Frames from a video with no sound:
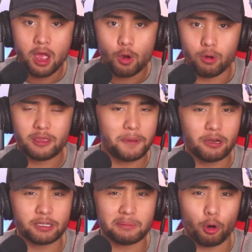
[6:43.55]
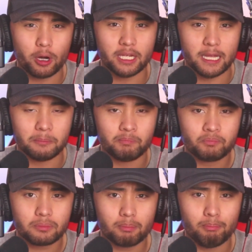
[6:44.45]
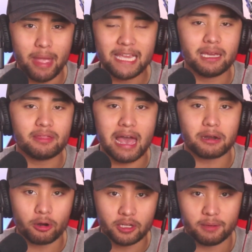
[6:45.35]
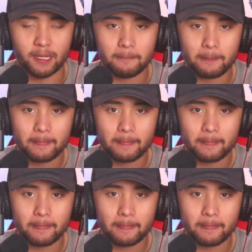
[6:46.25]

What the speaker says: with Piers Morgan making that argument.